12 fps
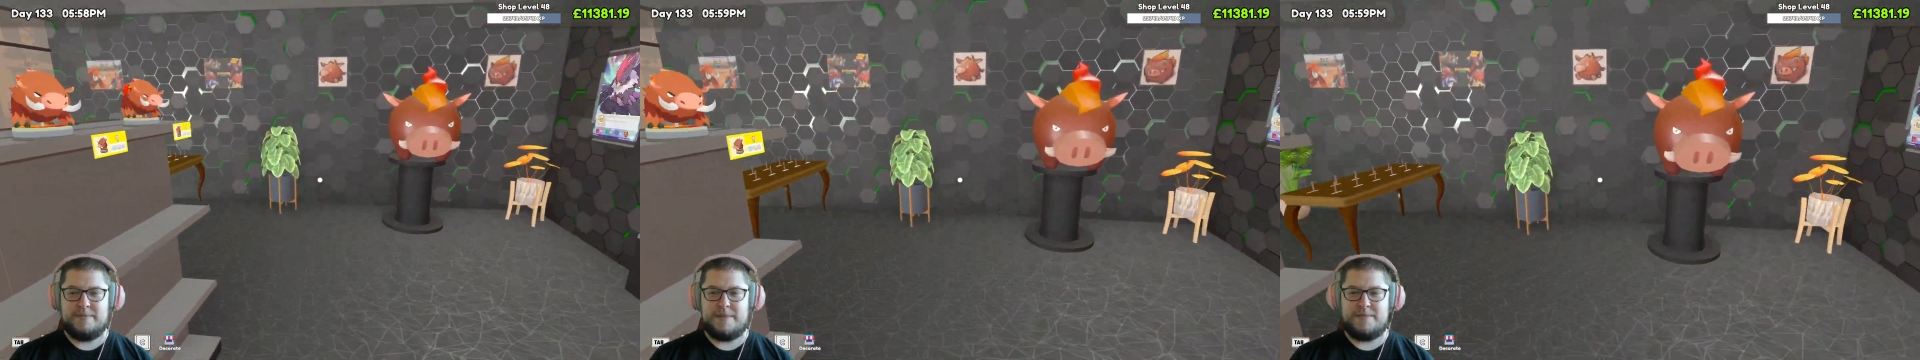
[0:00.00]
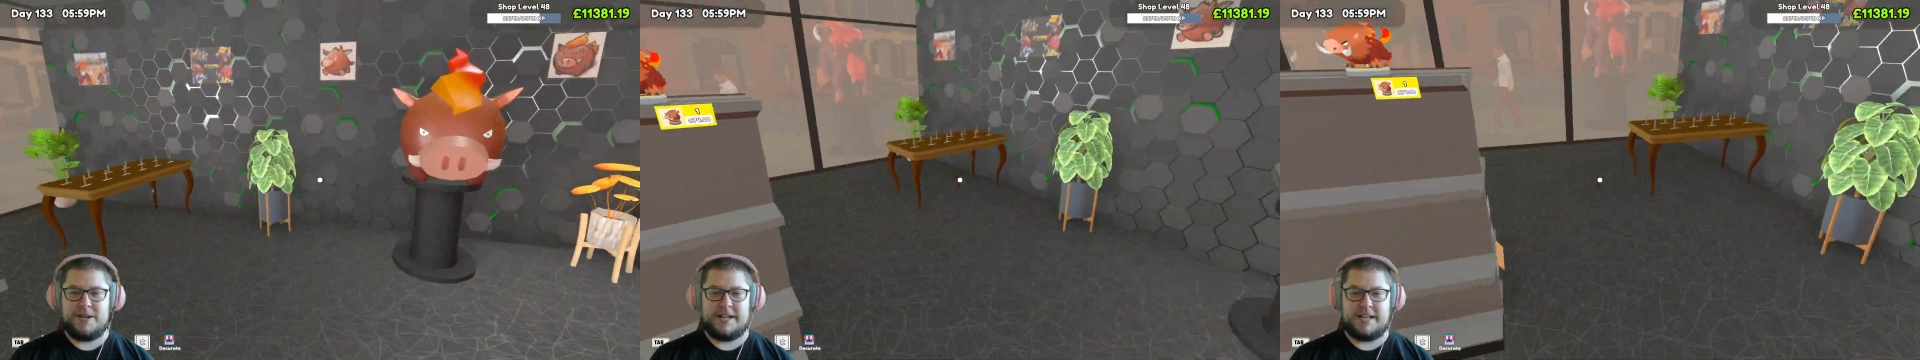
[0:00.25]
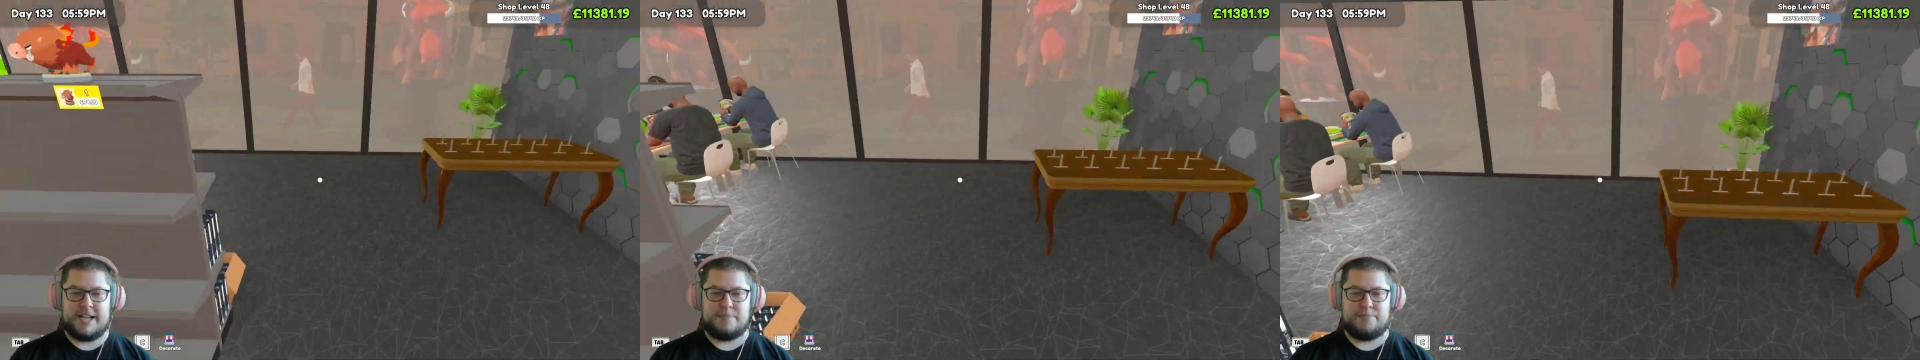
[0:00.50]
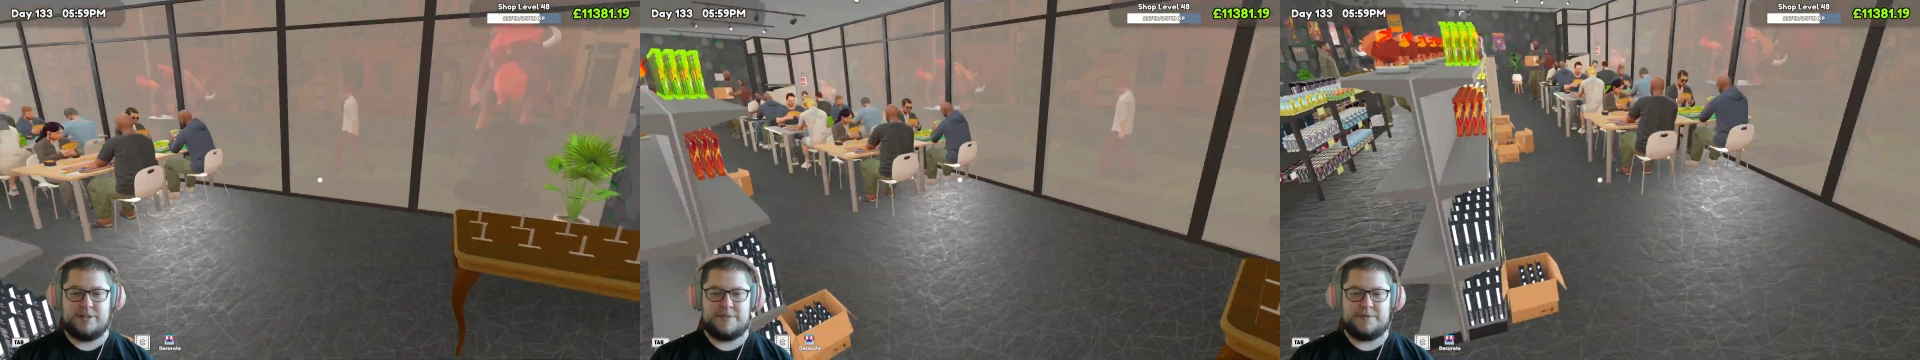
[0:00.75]
maybe like a
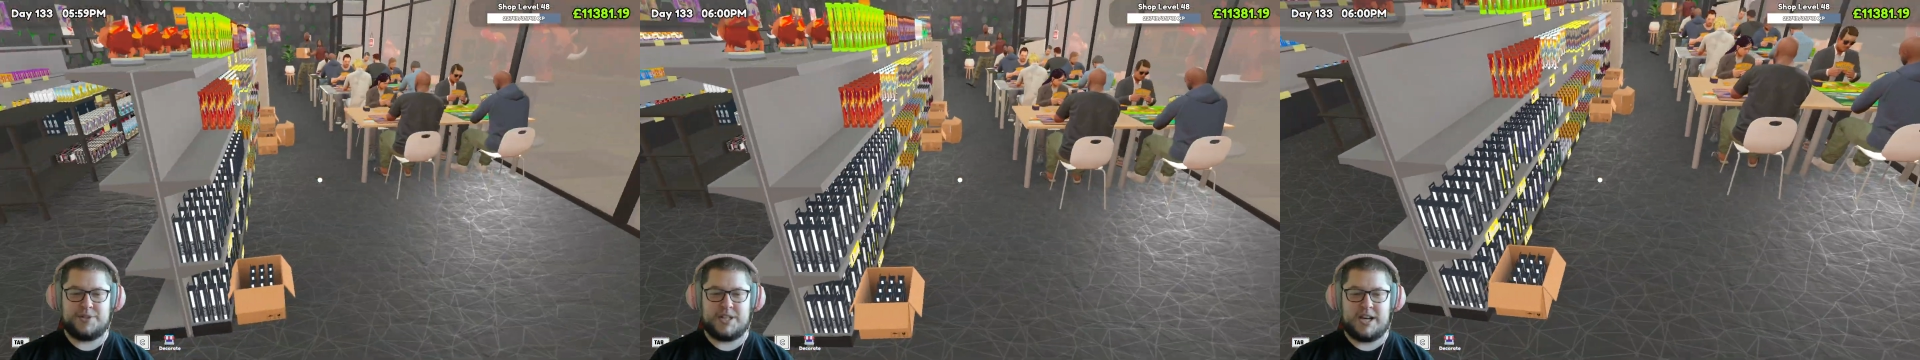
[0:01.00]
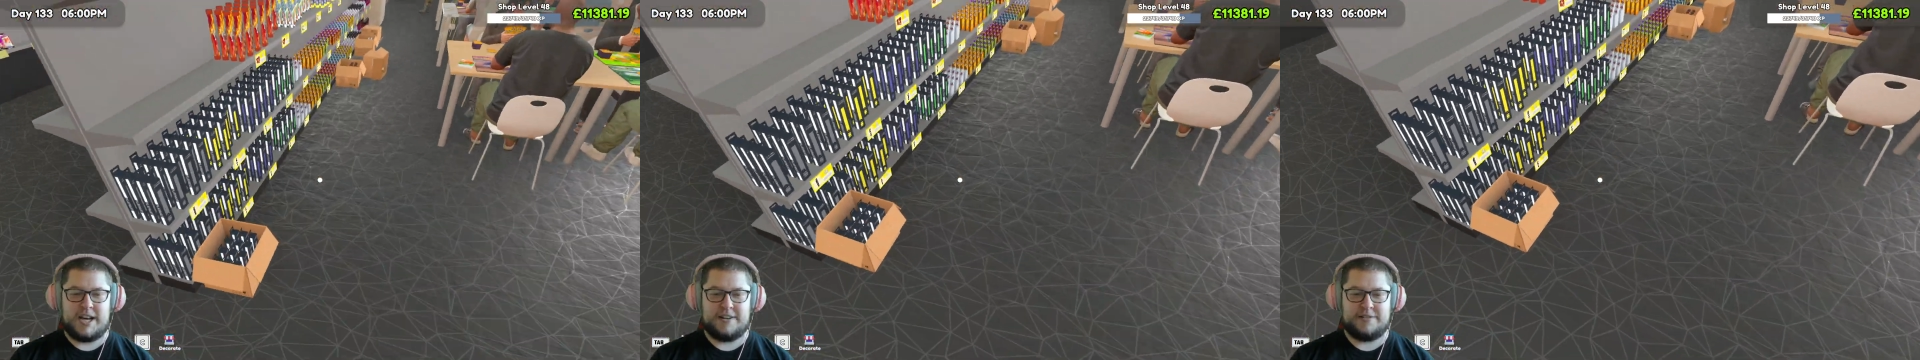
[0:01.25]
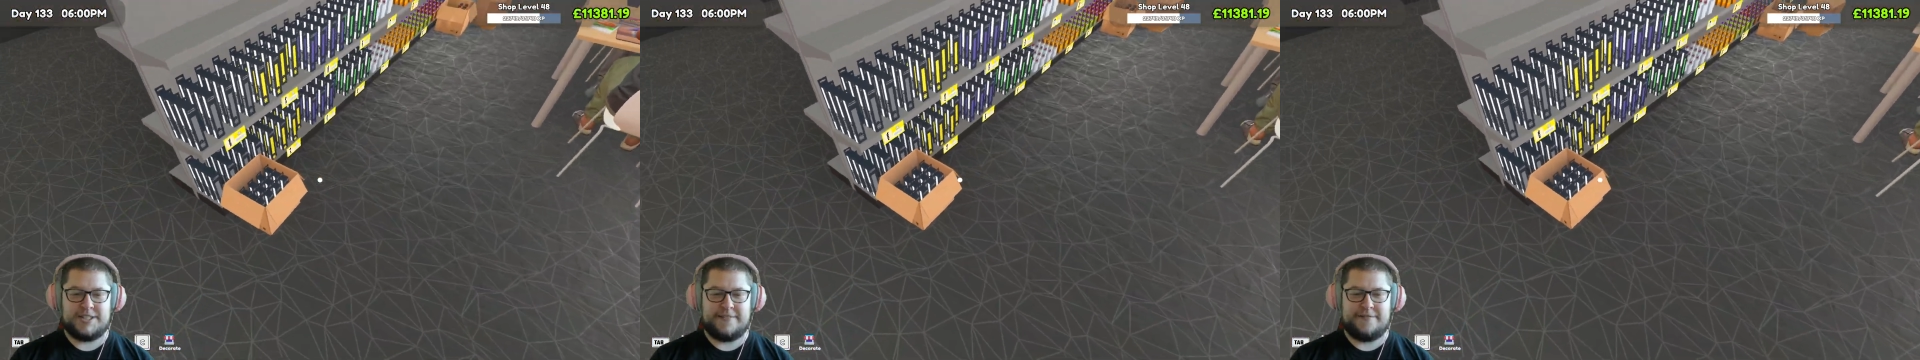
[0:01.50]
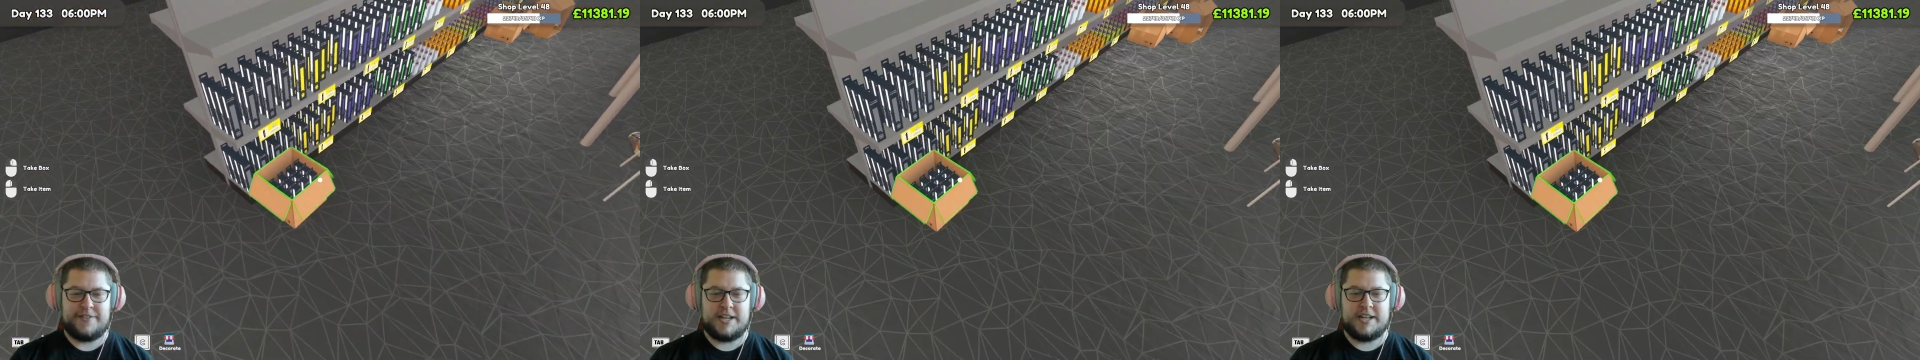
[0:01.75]
couple levels higher or
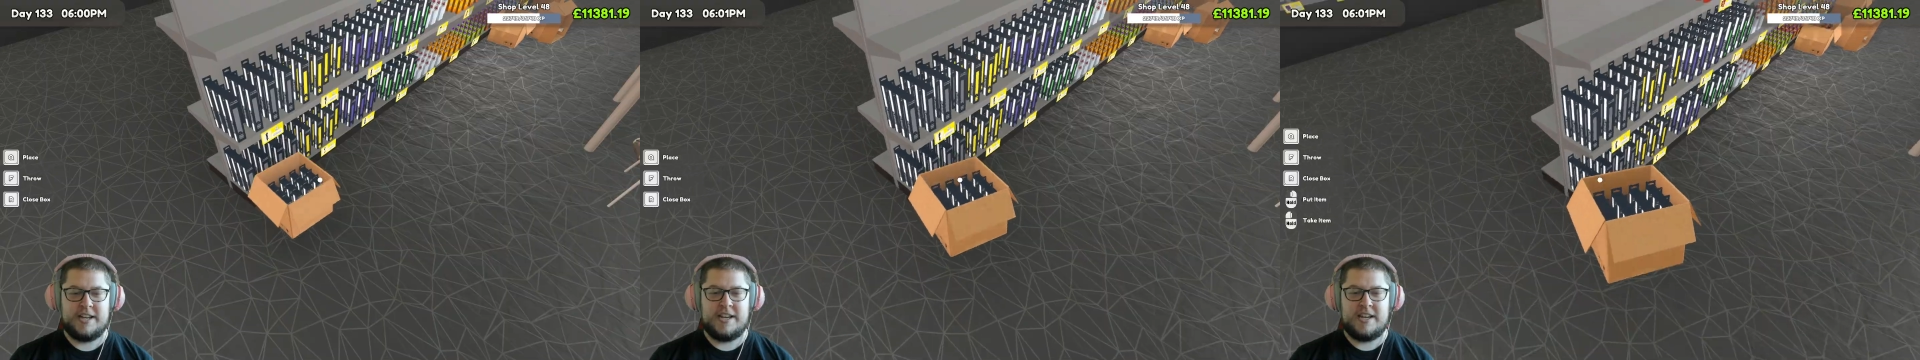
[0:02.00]
something,